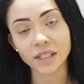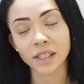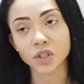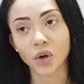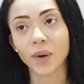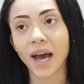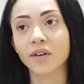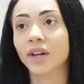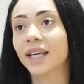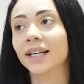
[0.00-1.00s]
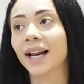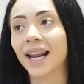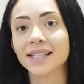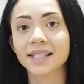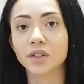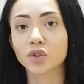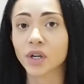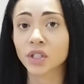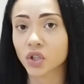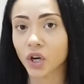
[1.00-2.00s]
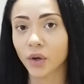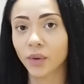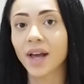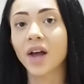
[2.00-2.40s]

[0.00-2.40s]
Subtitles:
that I don't have like a classic trench coat.